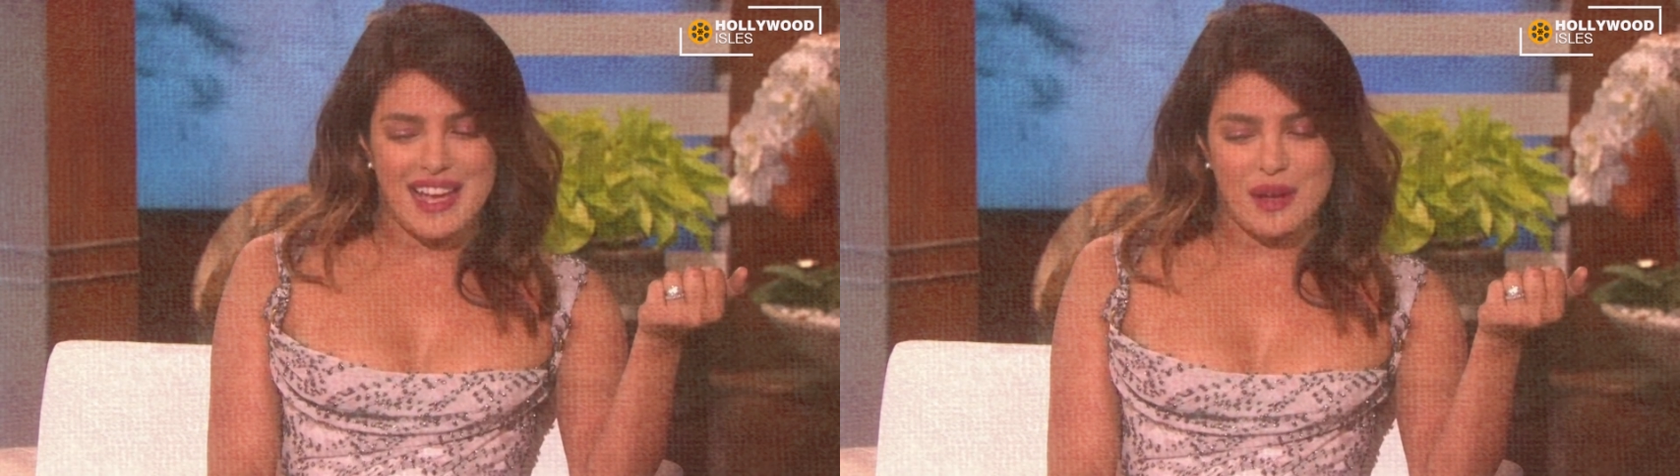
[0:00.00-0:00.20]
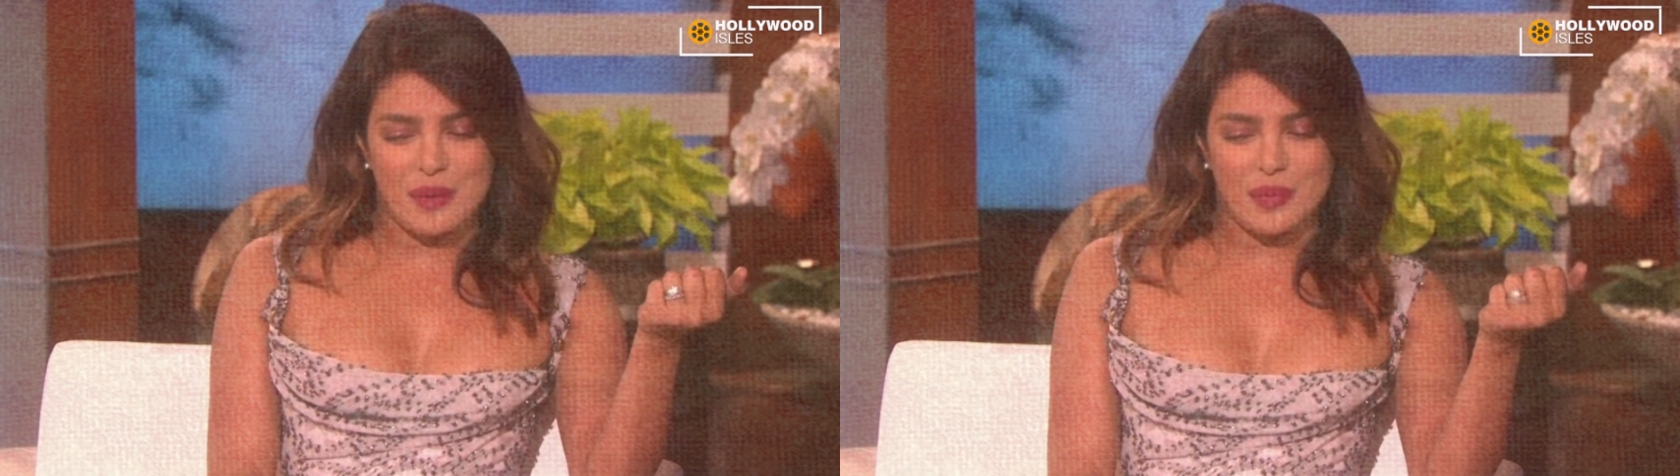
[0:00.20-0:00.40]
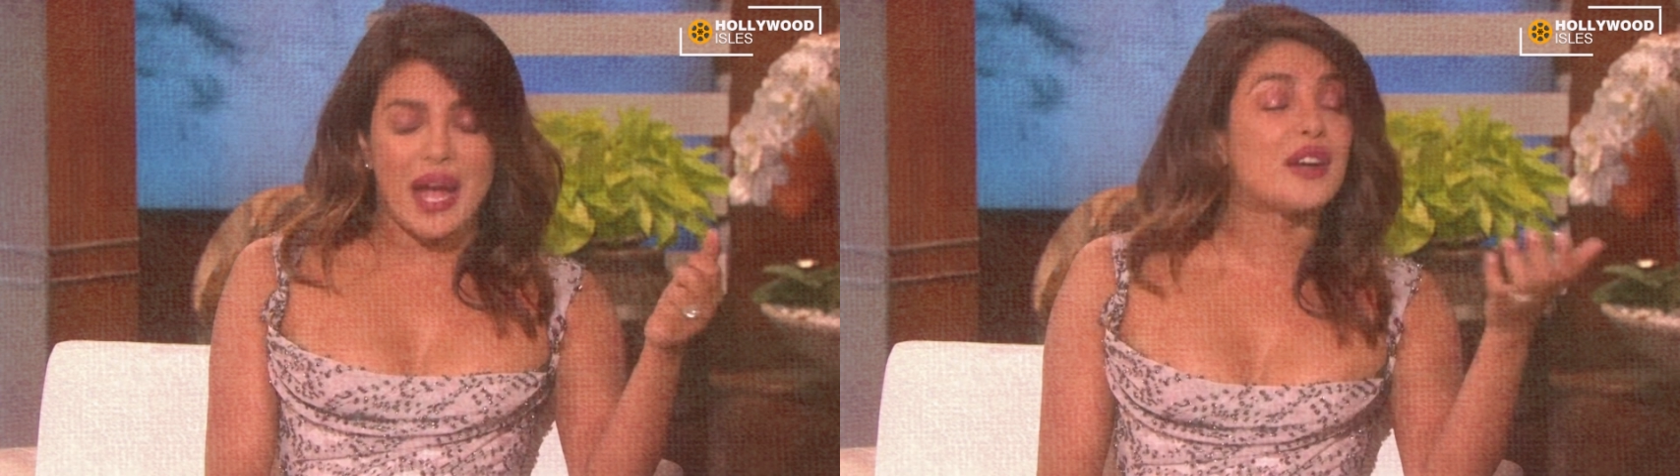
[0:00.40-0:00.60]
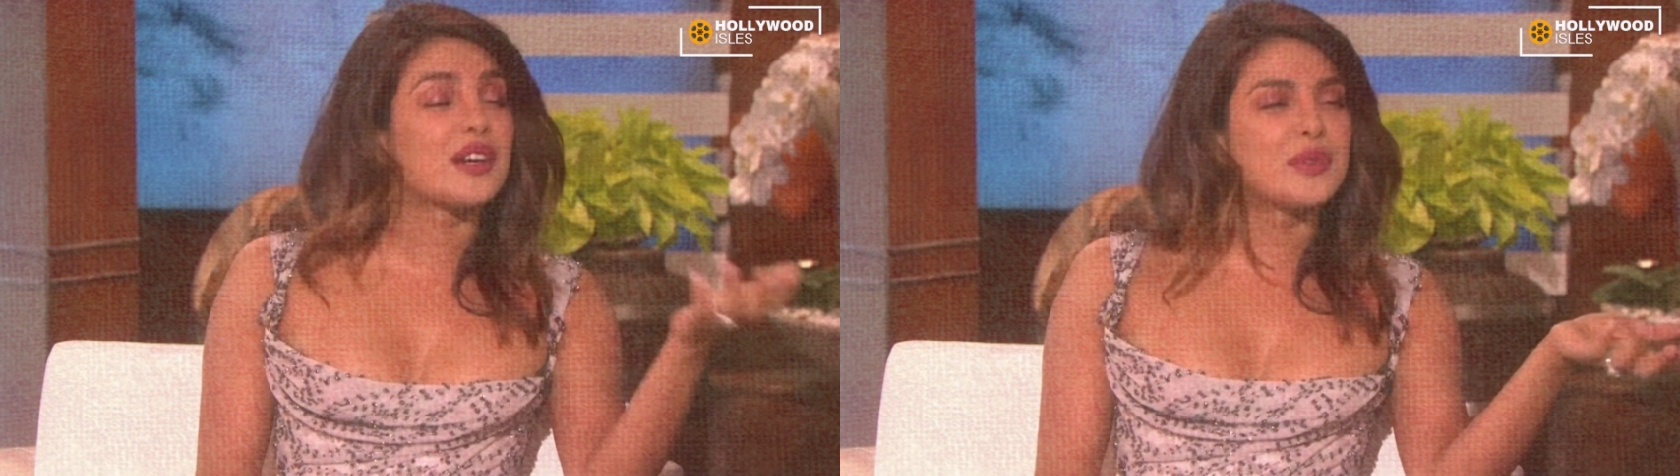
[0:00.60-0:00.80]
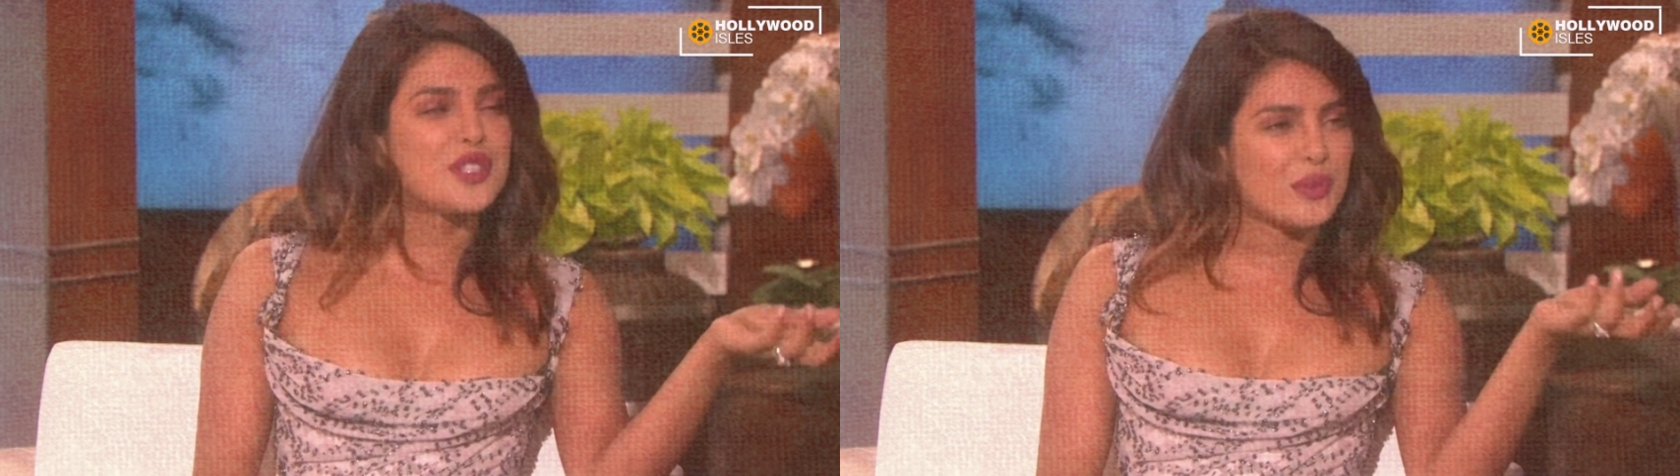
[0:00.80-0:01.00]
um, I
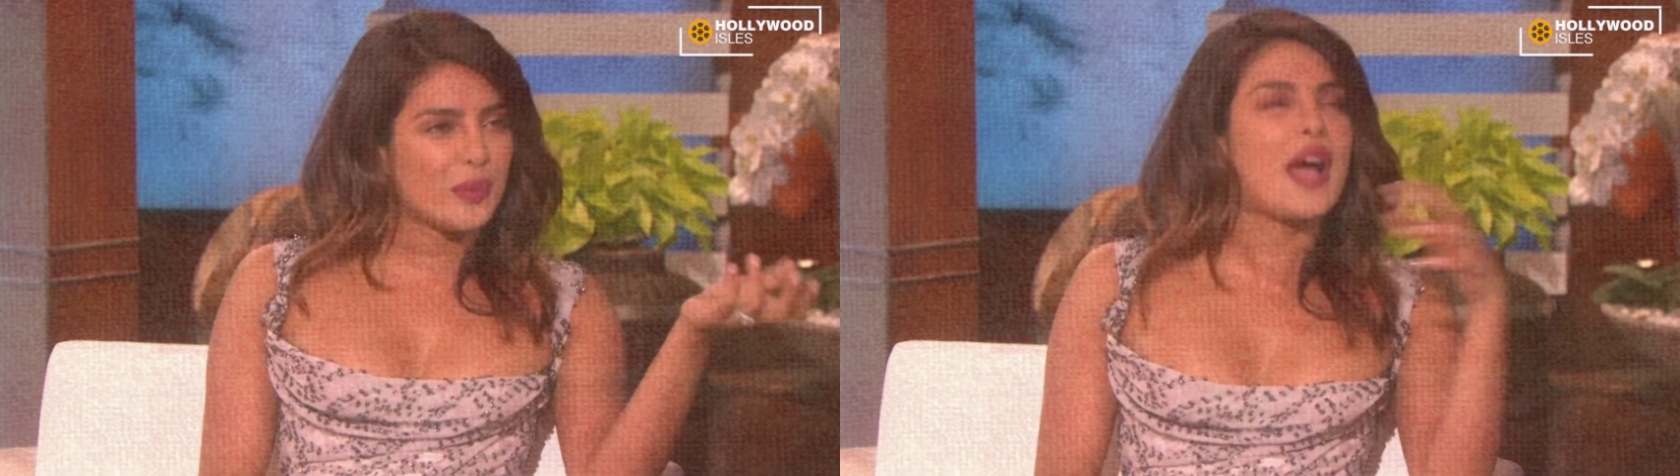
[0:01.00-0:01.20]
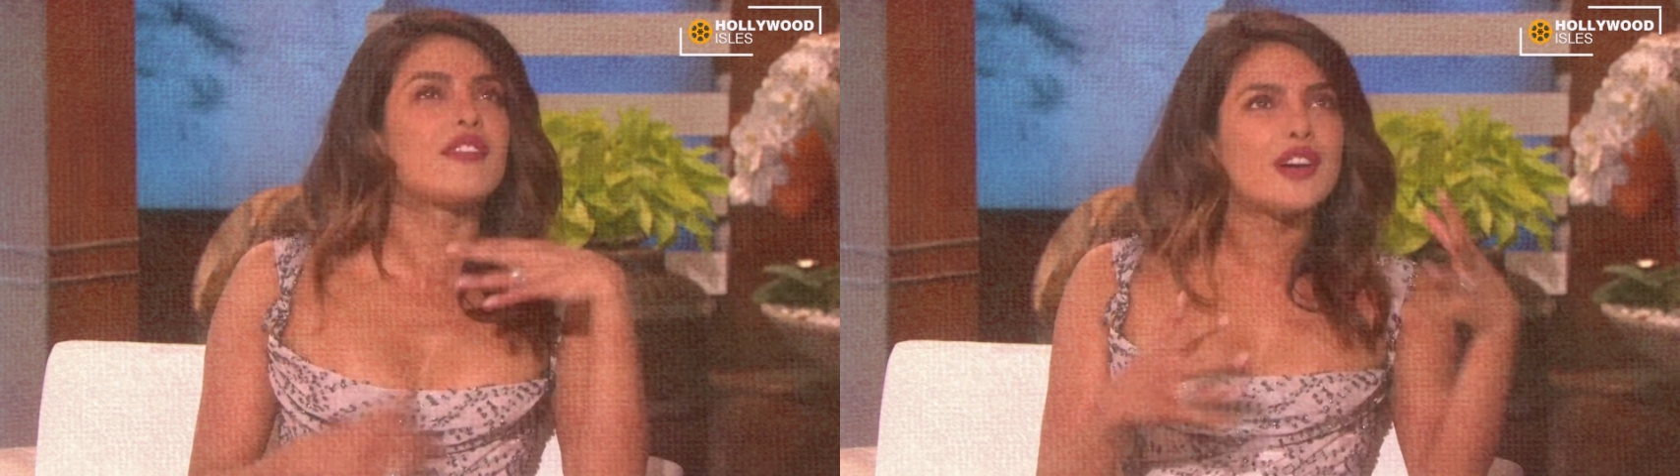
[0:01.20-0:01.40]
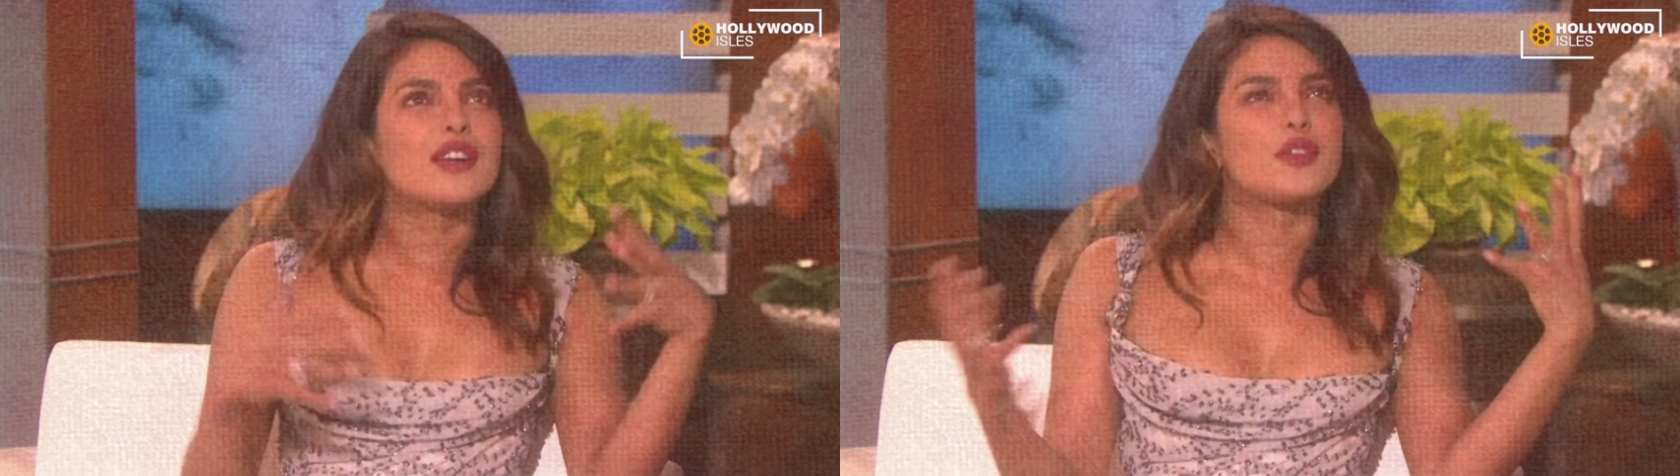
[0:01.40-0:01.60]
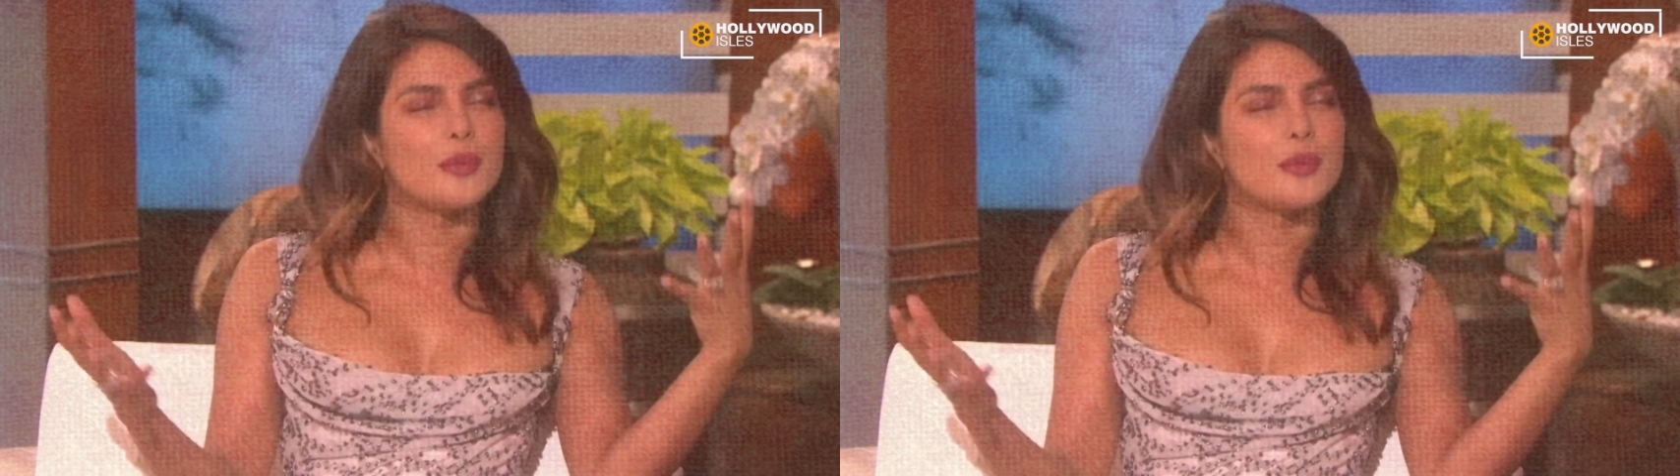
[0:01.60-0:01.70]
heard we should, I've heard